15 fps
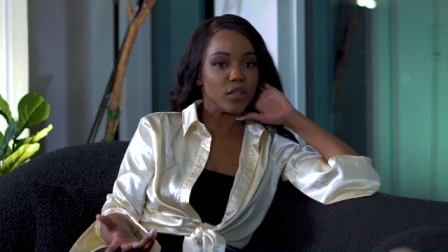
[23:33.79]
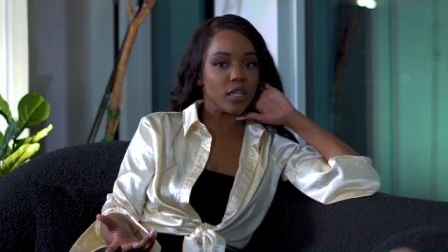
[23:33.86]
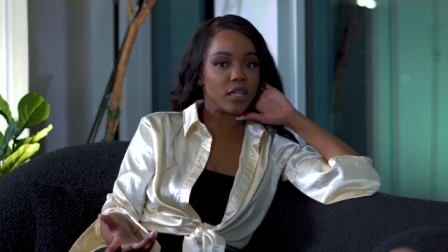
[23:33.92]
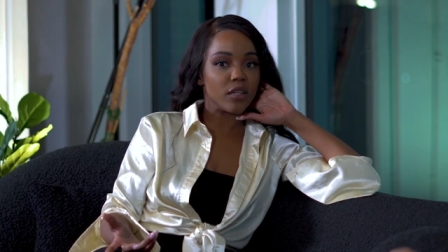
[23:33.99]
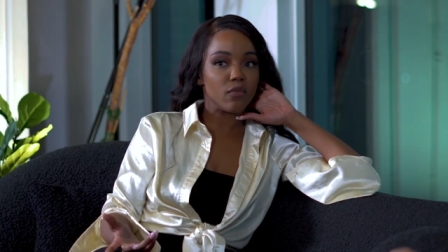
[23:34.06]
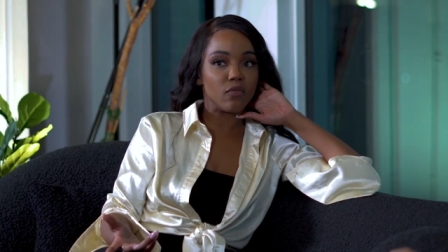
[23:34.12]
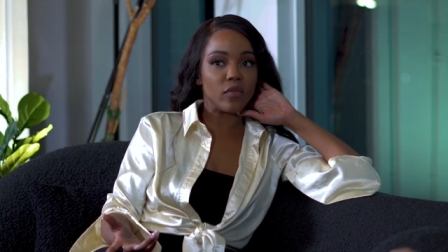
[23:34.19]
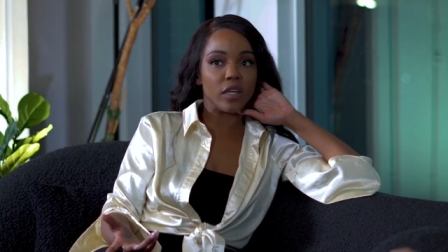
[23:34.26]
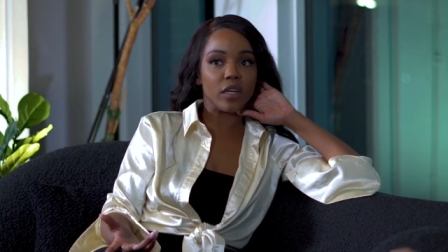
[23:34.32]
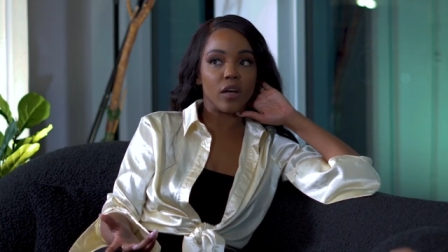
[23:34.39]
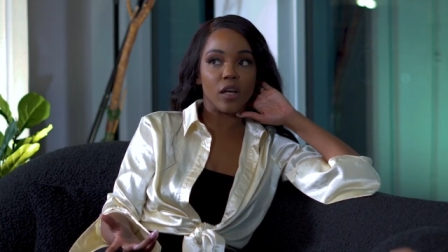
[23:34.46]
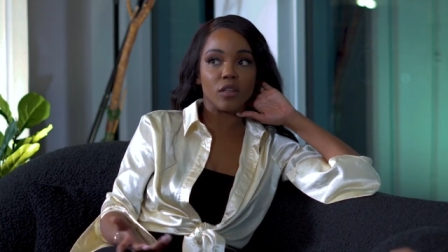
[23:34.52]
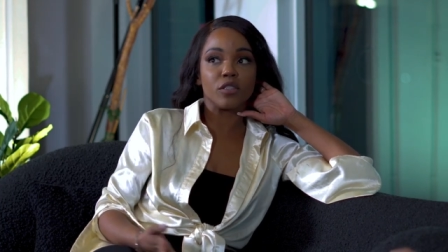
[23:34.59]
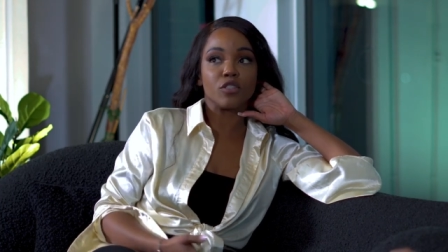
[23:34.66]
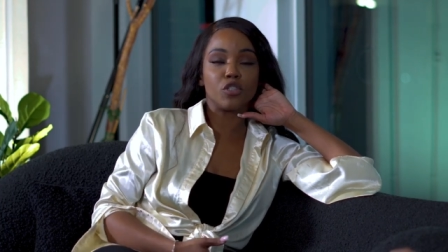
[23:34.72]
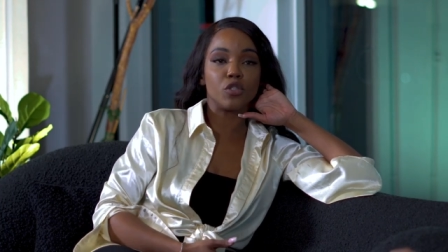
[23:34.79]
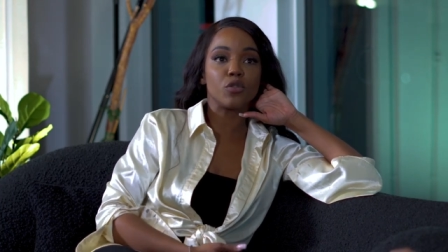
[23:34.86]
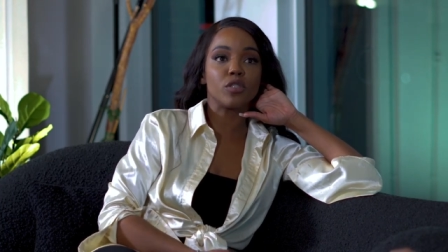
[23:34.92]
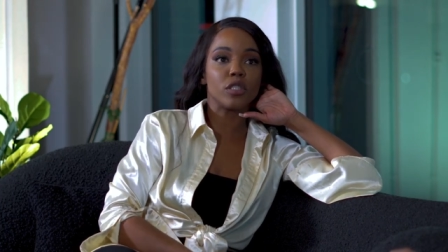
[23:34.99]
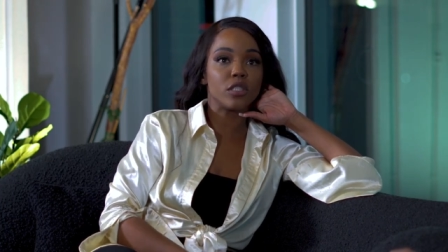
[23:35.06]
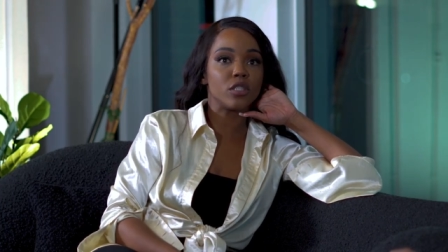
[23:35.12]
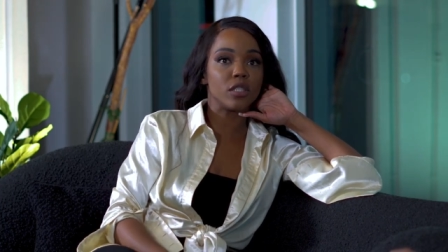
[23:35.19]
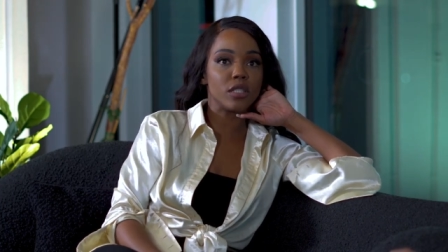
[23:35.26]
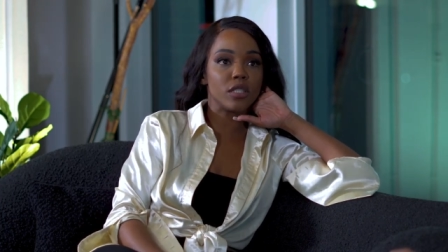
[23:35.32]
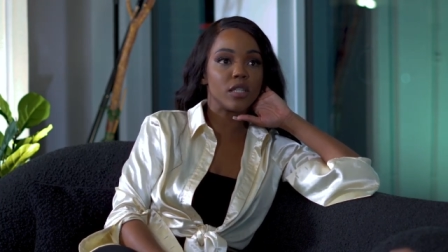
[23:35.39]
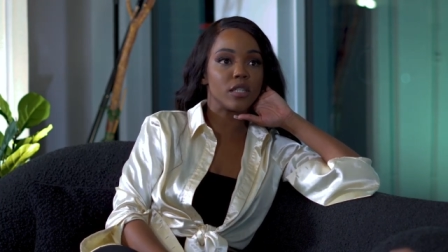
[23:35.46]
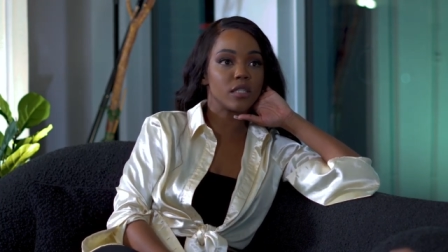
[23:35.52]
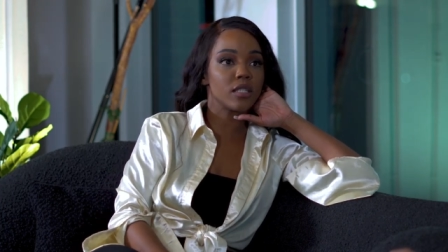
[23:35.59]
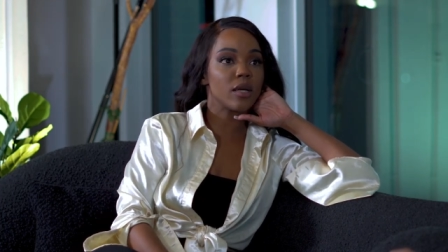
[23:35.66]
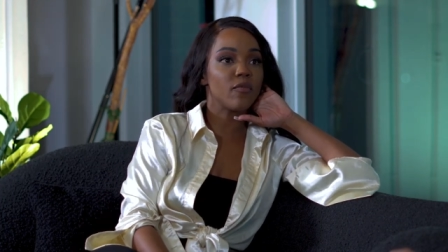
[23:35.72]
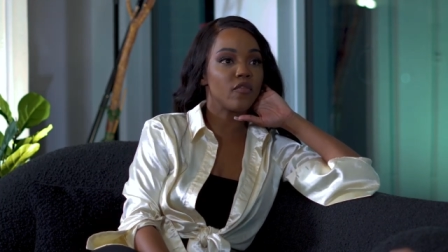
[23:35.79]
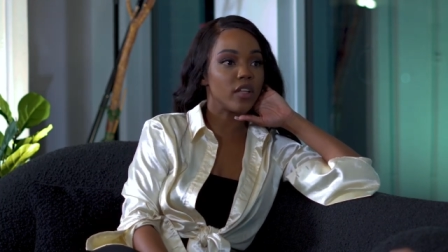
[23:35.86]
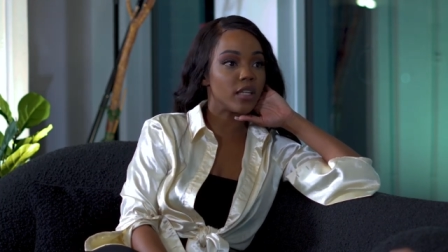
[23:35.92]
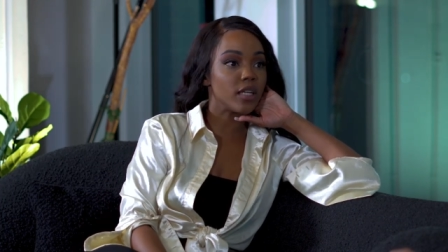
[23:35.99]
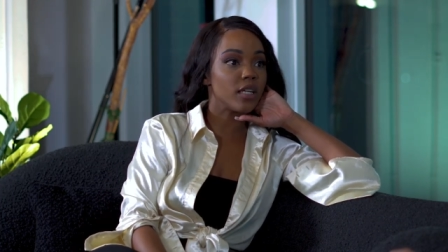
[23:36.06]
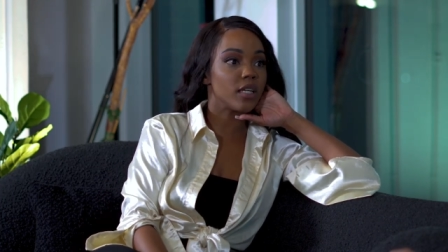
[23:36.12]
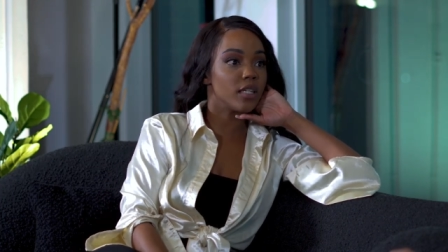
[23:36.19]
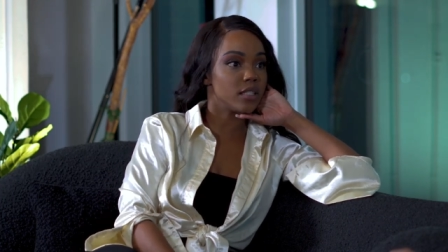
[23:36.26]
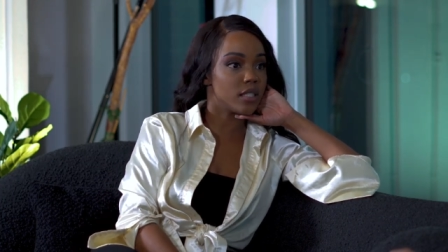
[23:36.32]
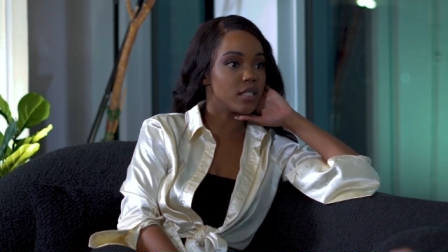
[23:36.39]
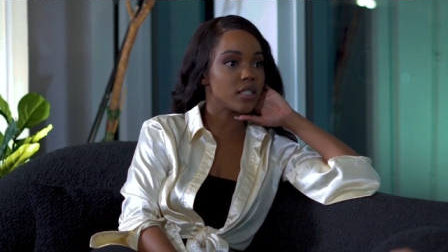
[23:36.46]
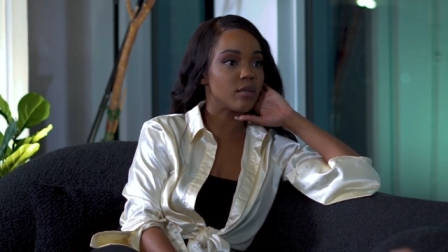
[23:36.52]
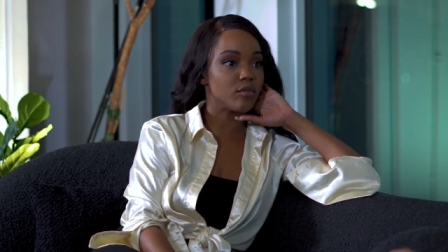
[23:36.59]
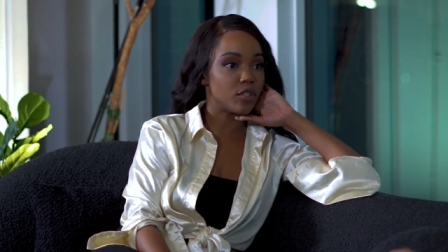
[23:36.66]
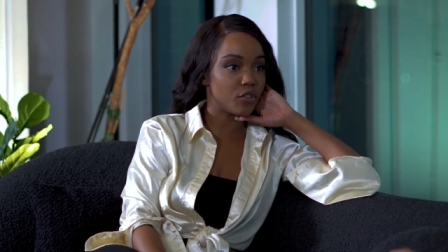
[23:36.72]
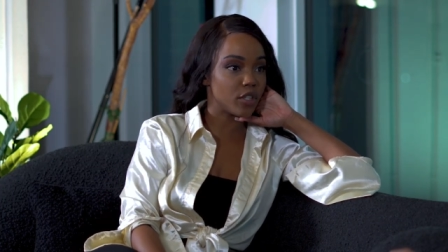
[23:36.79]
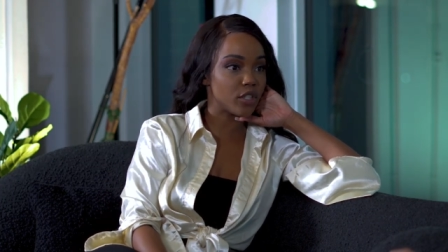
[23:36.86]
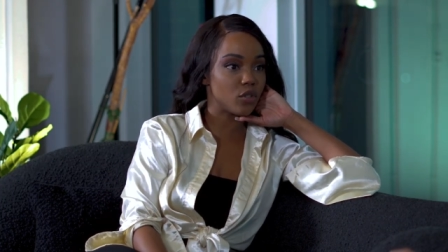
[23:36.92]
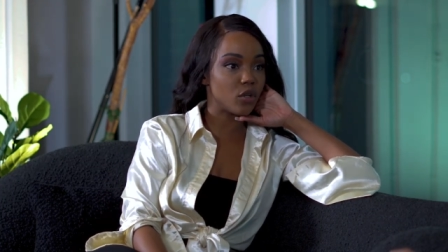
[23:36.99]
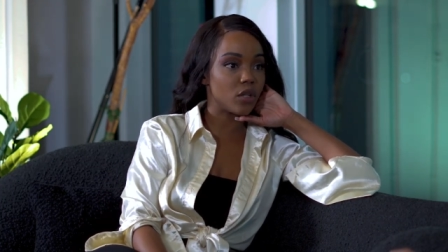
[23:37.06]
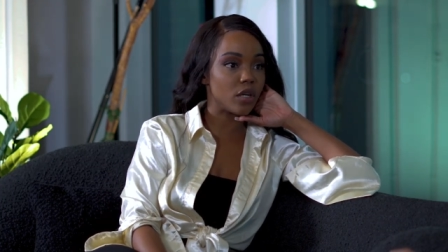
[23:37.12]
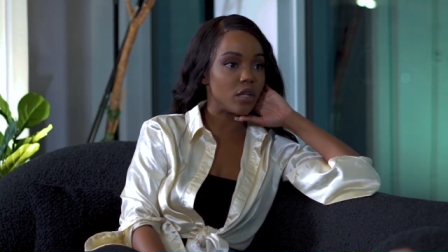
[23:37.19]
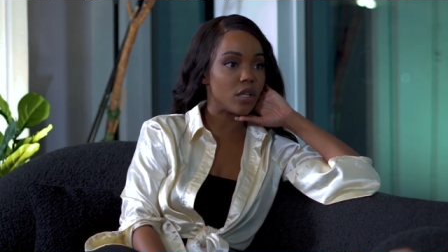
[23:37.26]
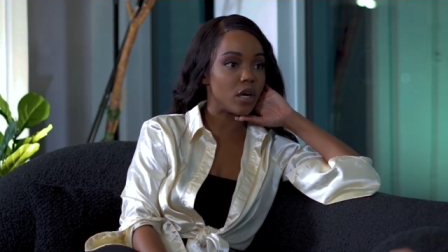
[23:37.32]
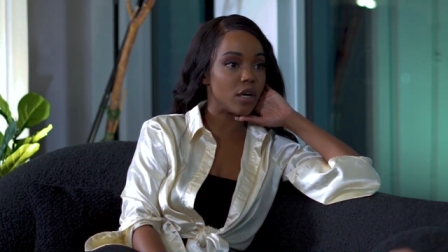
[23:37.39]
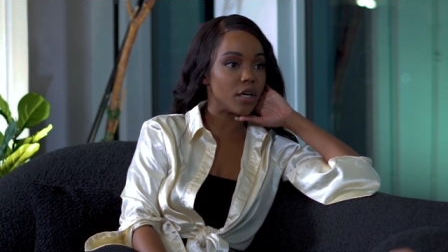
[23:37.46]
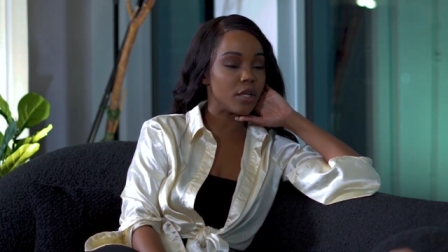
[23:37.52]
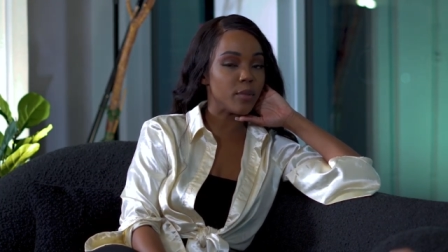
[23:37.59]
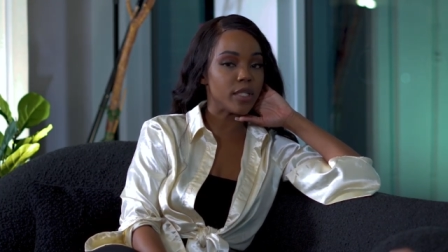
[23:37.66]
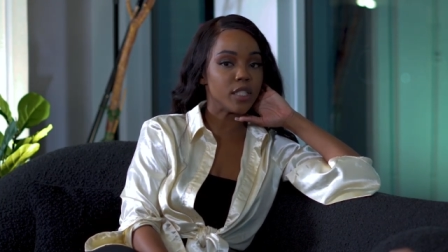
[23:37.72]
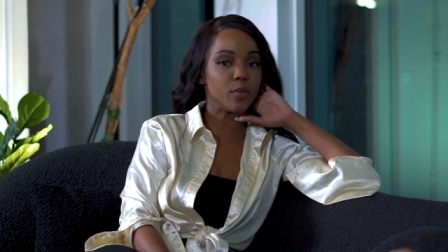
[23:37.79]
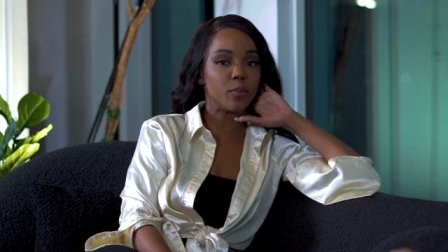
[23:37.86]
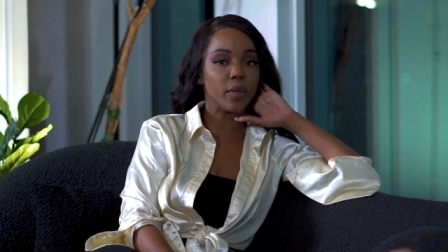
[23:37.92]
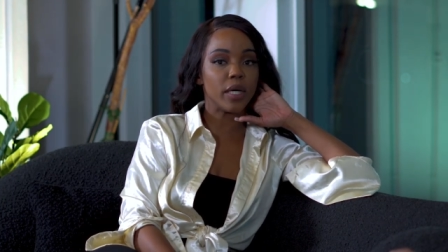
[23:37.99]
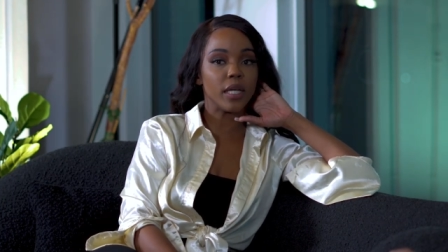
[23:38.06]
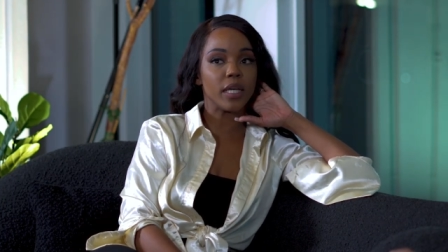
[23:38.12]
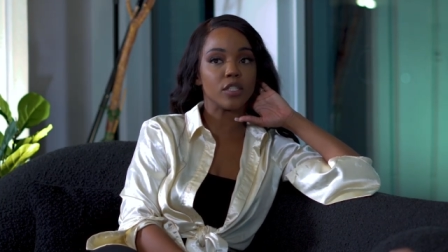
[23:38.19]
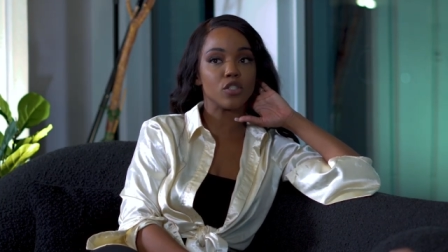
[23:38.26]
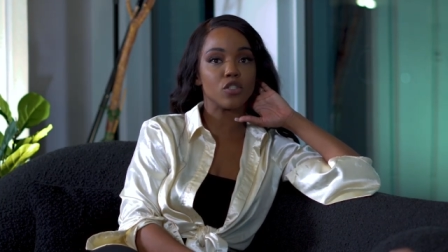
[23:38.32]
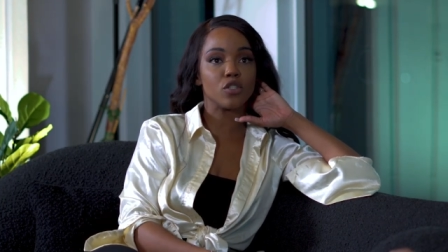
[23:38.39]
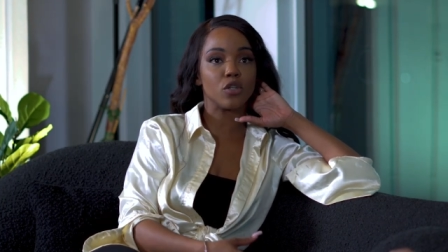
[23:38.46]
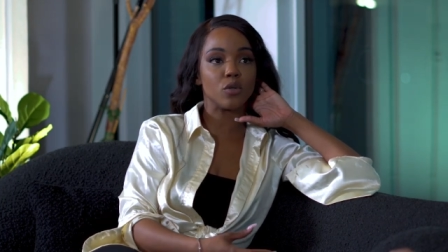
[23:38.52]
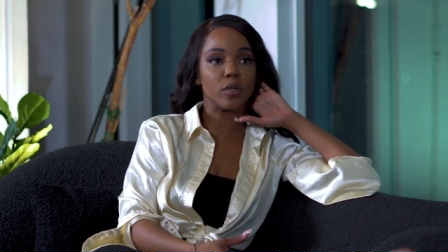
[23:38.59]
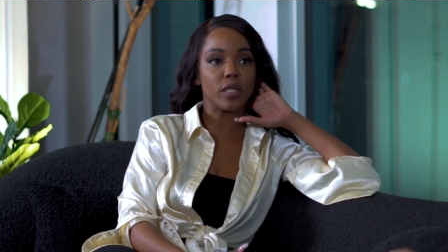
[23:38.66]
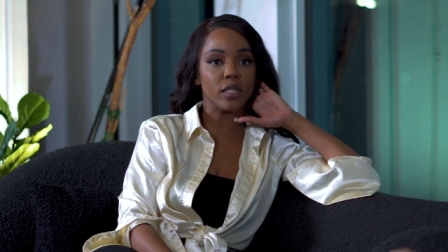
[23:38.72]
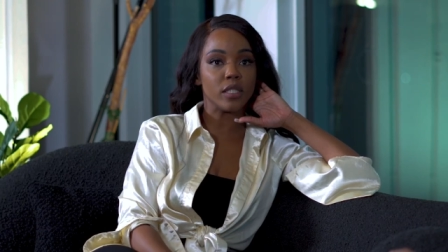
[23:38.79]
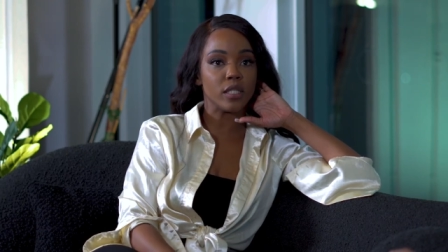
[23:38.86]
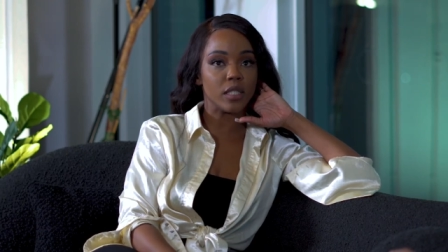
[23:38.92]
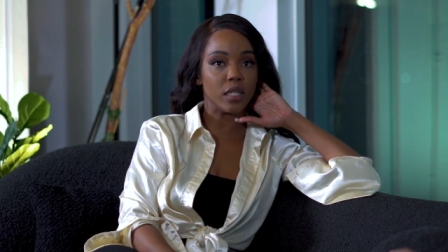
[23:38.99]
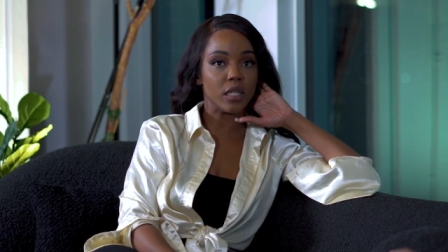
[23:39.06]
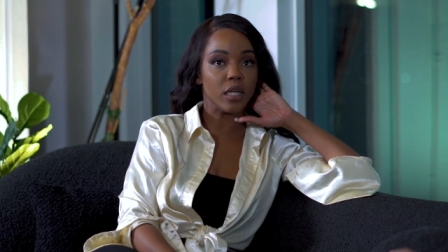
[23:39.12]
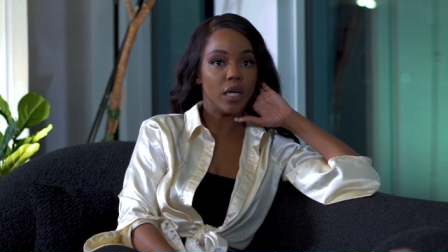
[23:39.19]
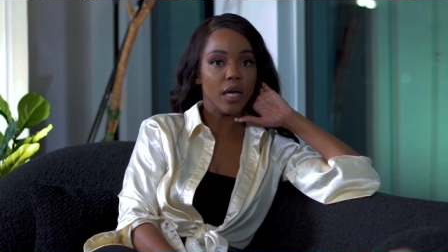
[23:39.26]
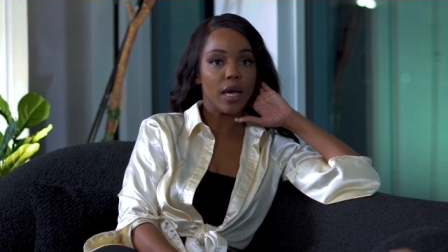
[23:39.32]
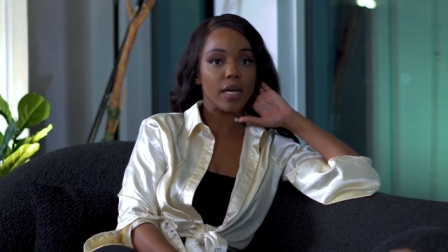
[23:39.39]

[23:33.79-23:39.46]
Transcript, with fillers: there, there, are to, to, there's some validity to some degree to a lot of the arguments, but it's so easy,